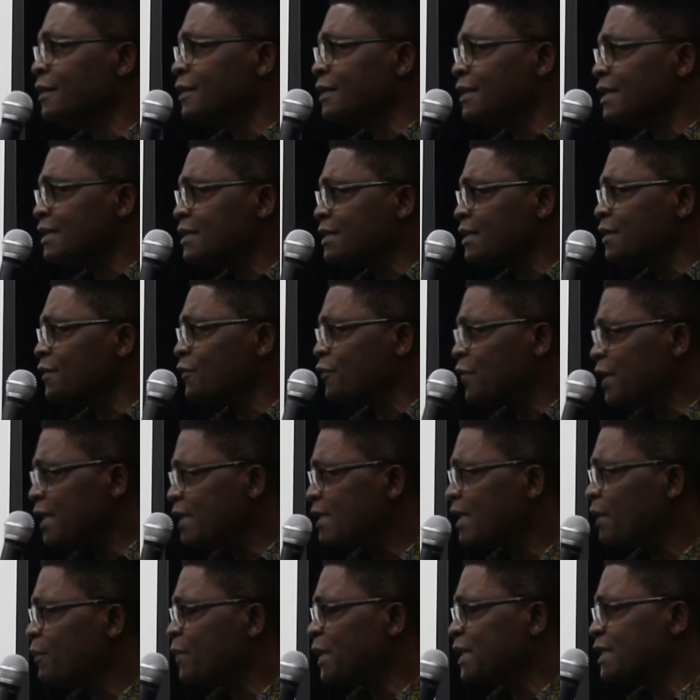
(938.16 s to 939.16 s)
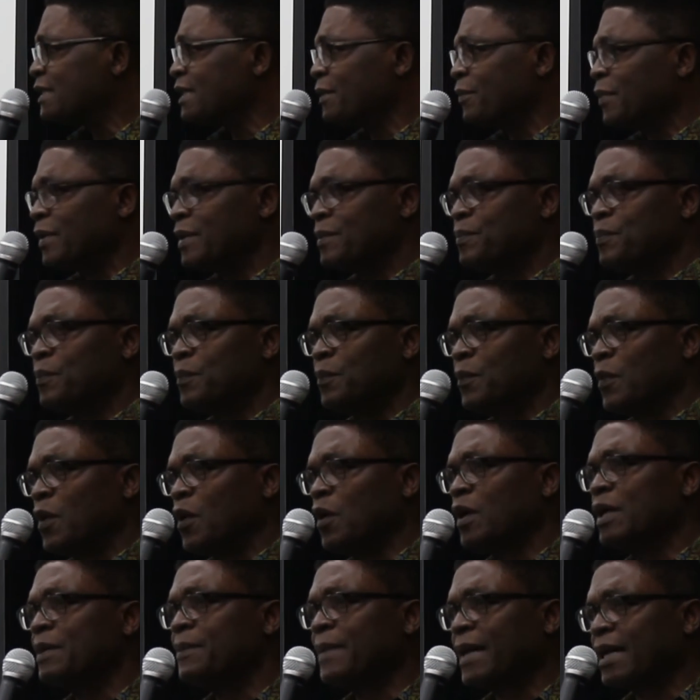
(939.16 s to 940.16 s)
listen, read a bit
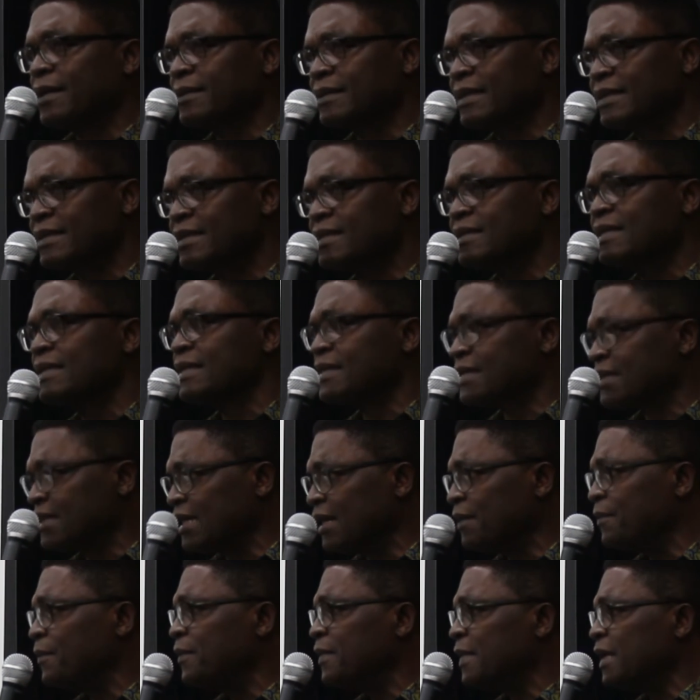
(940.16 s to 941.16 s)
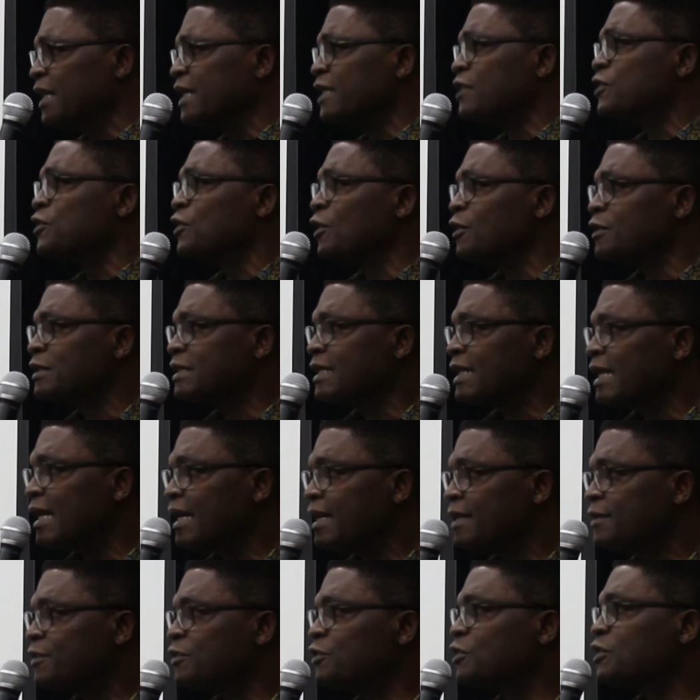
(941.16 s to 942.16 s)
more about this system. It's your
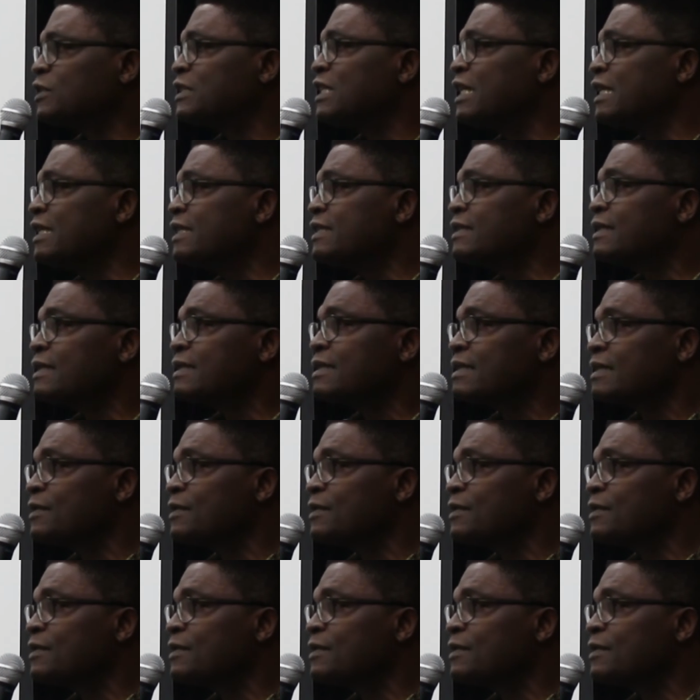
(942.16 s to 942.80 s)
turn to change the